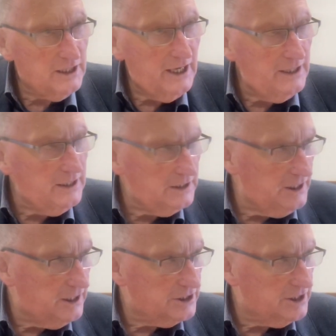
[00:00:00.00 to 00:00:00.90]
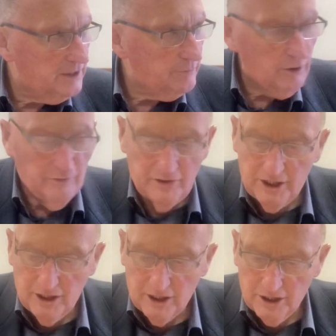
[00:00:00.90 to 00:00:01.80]
in the leadership of the
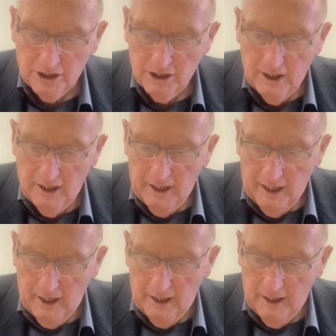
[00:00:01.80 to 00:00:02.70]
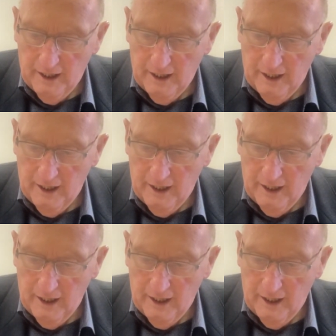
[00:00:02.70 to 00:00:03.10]
church in